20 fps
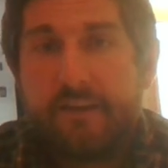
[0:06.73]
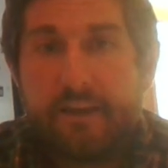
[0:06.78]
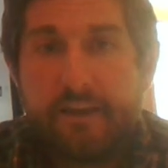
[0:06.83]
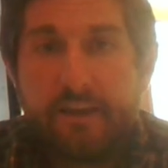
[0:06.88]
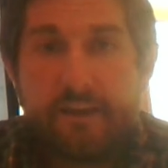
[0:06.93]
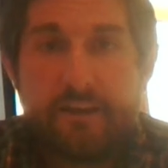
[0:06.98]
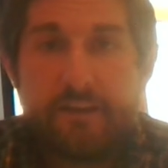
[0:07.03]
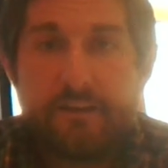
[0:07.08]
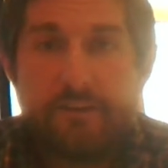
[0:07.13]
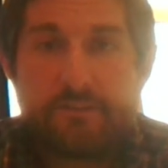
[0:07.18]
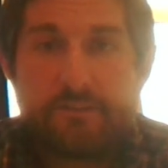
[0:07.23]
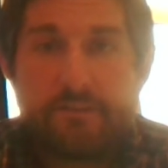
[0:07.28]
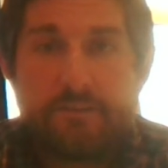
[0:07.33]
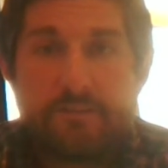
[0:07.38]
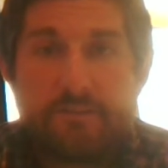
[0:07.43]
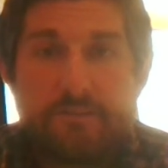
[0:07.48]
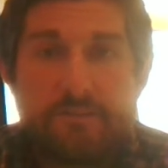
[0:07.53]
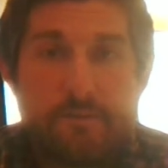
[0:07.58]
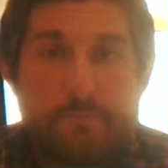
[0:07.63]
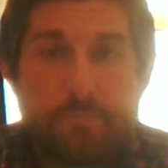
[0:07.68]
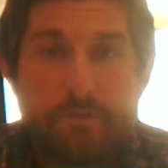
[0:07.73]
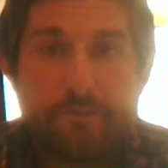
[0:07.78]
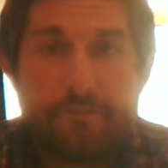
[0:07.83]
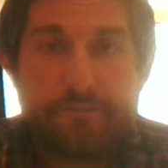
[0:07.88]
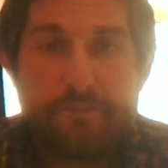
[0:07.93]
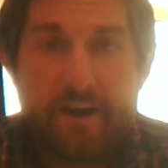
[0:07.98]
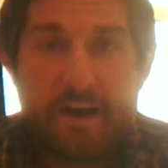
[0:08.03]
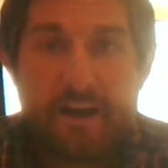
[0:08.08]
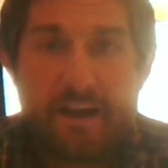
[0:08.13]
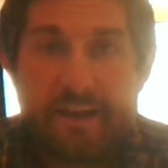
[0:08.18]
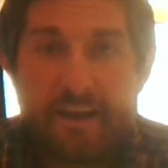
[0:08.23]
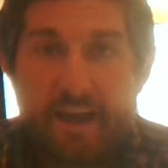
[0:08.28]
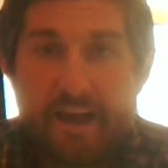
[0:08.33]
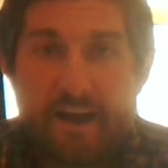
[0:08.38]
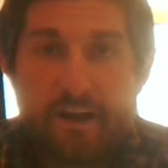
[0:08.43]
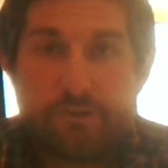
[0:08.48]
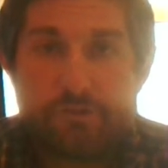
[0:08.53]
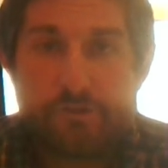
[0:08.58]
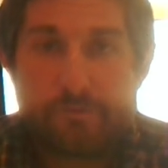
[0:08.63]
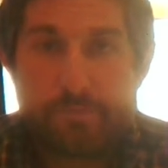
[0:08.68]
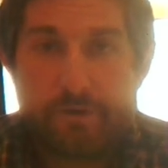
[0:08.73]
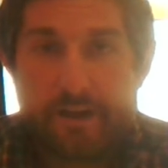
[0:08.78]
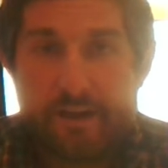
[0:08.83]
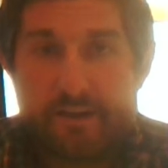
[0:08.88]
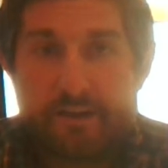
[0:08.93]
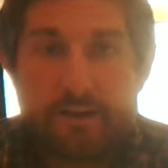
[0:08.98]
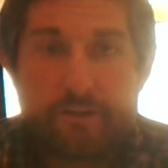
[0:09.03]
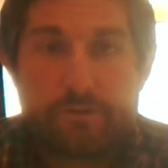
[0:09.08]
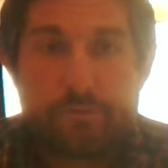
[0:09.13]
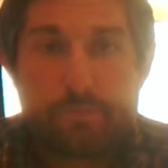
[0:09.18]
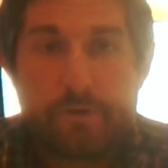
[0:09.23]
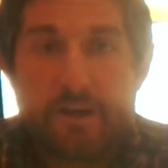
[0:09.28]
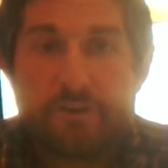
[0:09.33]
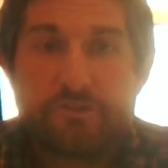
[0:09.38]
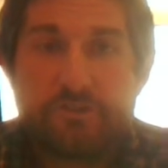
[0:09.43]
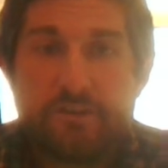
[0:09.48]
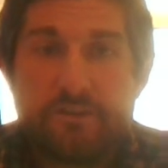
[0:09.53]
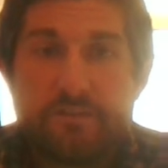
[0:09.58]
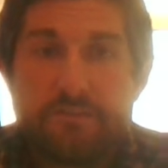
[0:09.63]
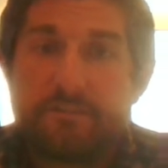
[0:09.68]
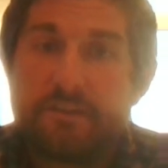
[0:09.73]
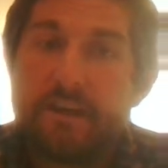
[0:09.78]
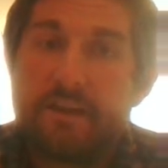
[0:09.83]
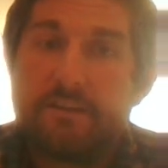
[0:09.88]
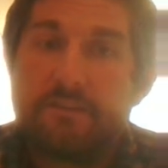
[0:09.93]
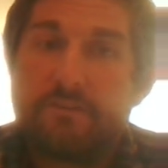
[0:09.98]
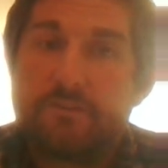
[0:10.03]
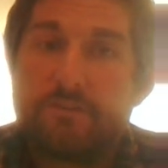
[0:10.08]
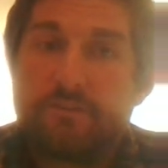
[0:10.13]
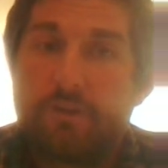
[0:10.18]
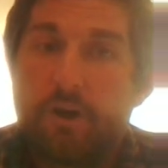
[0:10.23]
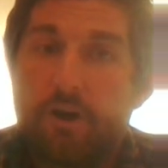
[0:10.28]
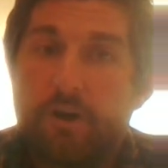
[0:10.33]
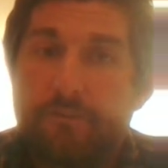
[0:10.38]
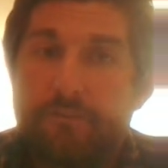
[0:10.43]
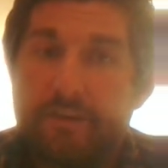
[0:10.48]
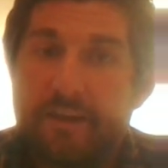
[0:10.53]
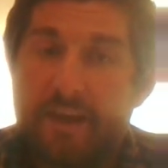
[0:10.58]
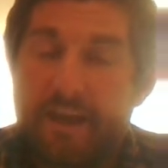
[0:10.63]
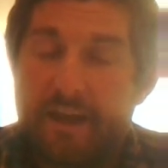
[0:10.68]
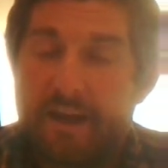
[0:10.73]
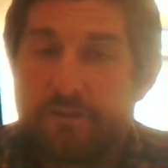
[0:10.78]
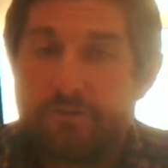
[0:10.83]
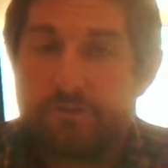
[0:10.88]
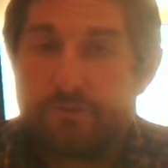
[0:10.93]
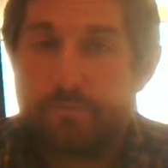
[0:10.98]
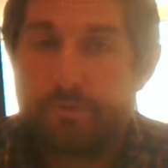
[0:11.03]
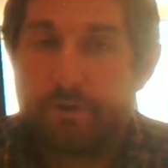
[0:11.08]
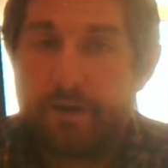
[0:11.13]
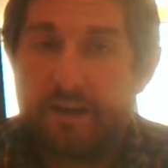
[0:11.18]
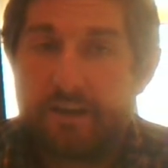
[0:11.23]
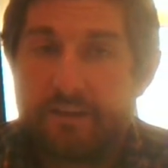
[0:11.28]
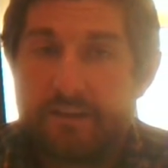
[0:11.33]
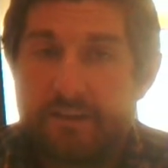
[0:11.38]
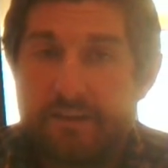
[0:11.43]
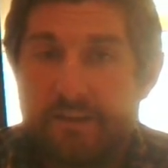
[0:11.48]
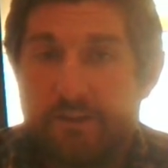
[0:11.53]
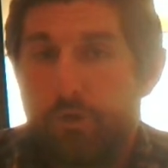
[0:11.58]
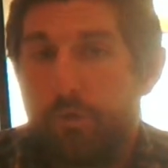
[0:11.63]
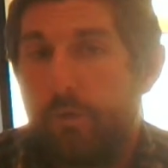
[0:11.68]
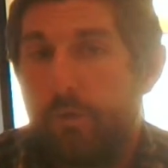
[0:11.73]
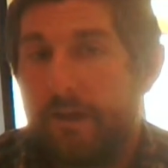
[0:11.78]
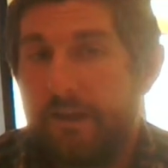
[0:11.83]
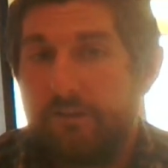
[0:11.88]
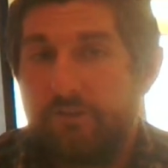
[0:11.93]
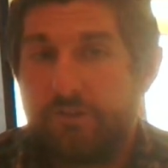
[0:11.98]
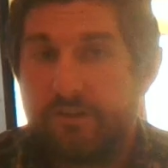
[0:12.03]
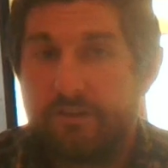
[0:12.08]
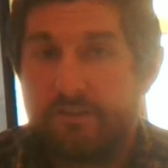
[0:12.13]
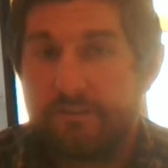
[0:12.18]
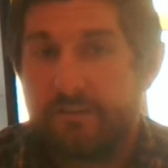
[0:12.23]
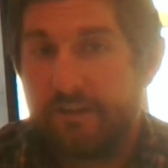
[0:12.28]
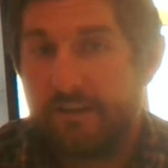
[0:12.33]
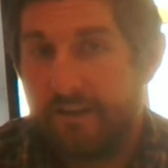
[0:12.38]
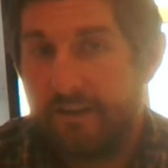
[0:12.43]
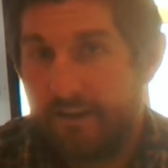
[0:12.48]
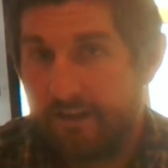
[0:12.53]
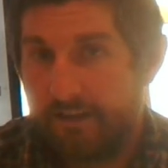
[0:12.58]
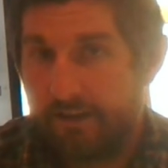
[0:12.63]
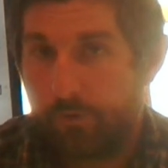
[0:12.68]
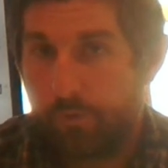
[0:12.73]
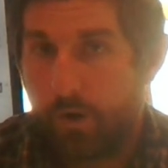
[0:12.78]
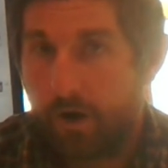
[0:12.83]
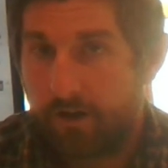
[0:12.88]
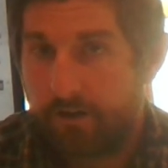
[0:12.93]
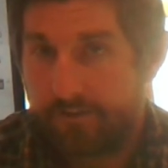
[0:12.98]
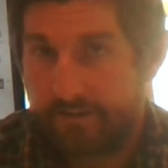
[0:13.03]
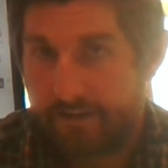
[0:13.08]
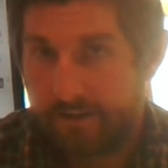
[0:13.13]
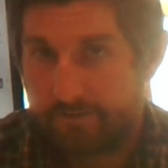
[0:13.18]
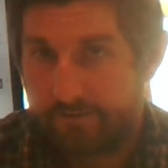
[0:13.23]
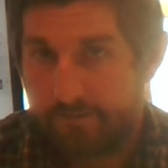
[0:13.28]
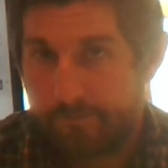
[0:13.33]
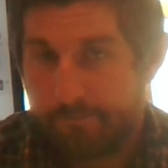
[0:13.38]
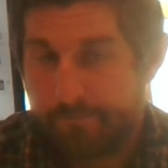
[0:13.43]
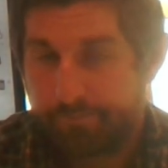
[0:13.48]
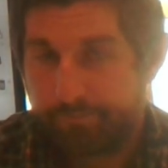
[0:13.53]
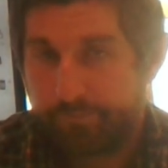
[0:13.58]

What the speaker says: is simplifying algebraic expressions and solving algebraic equations and inequalities.